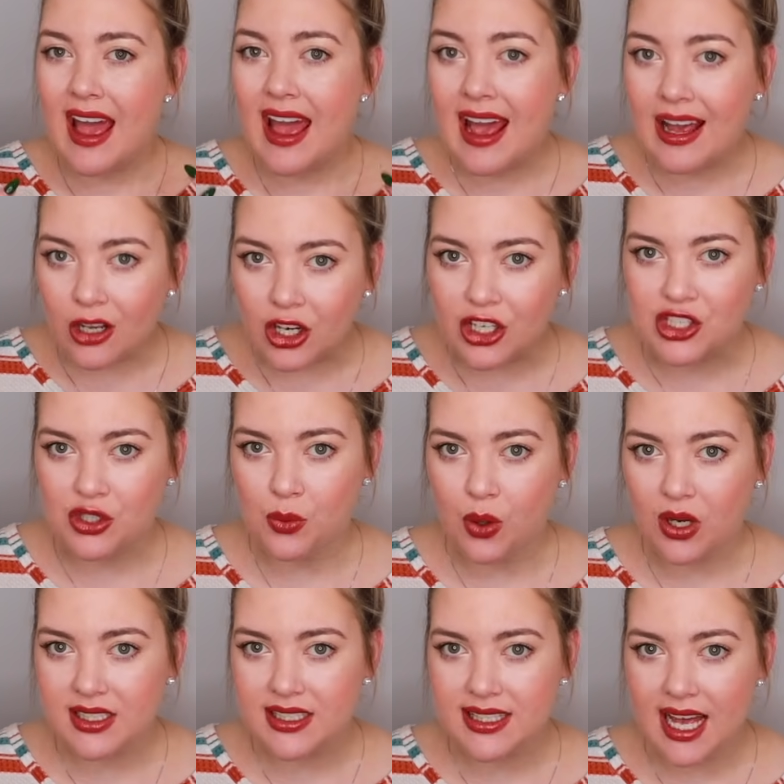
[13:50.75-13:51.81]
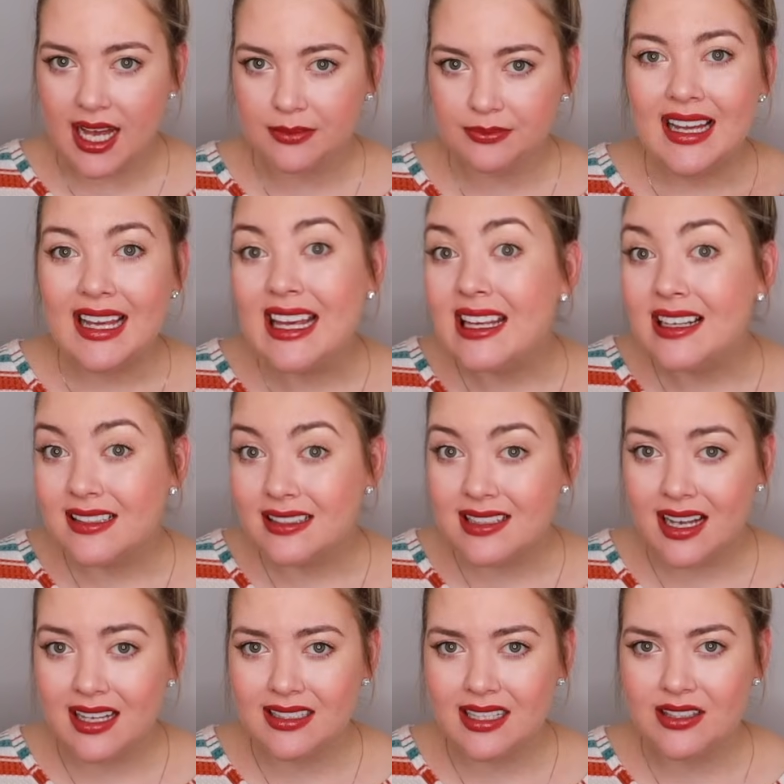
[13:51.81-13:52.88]
anger towards them. Ian
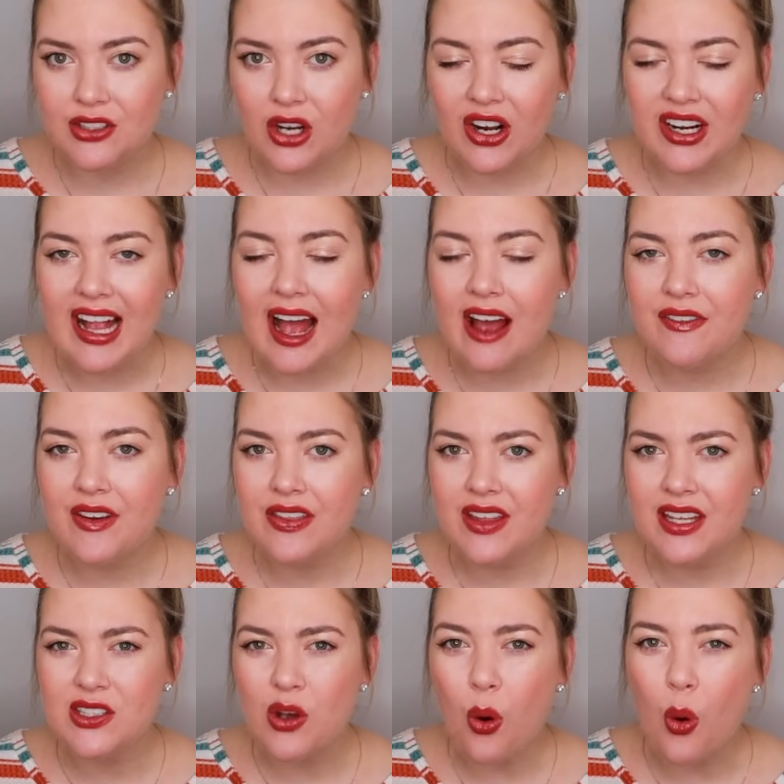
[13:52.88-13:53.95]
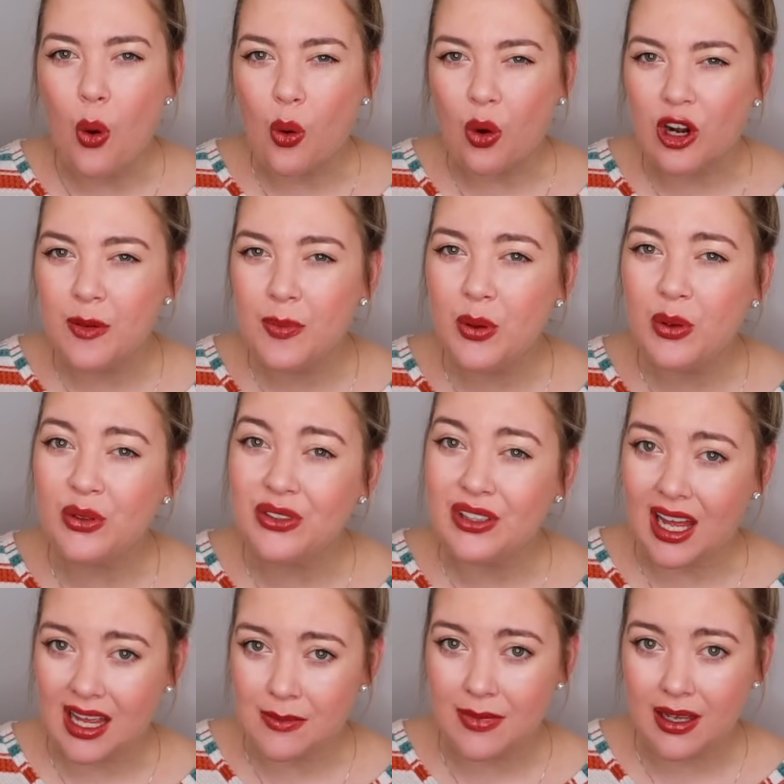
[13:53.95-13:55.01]
says he started having these horrible
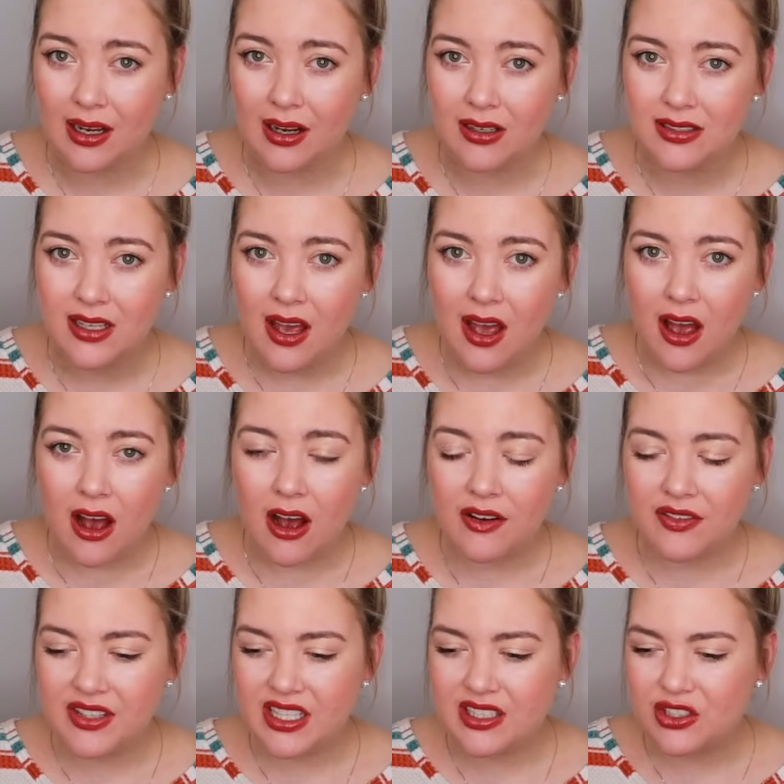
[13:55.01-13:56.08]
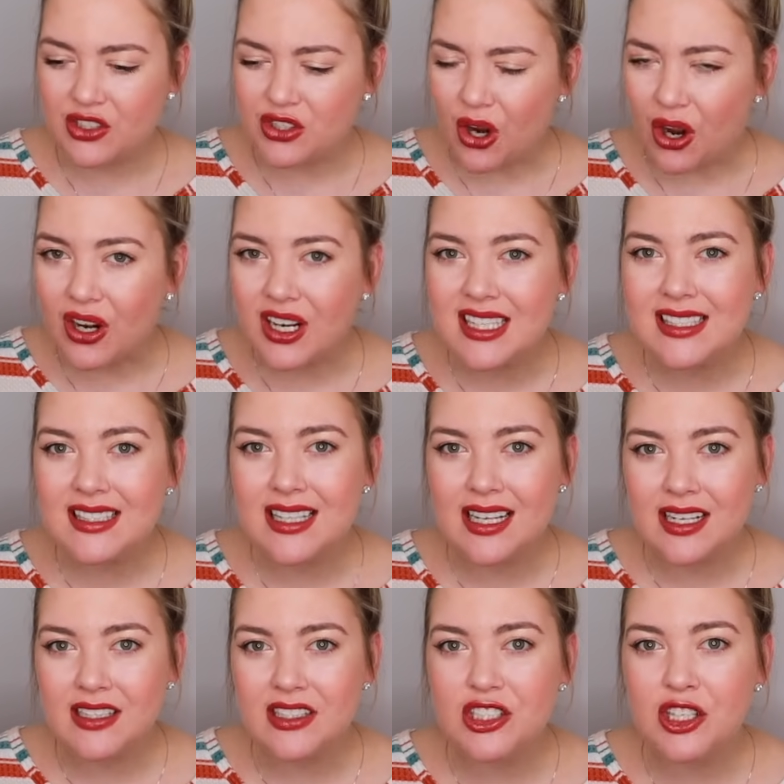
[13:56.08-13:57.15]
nightmares of these dark,
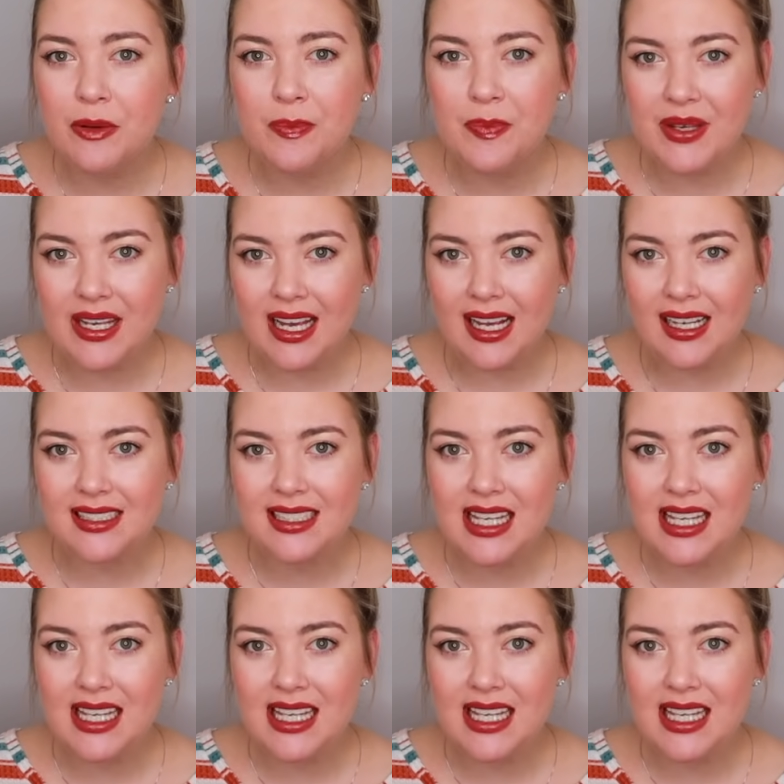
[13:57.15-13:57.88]
sinister beings.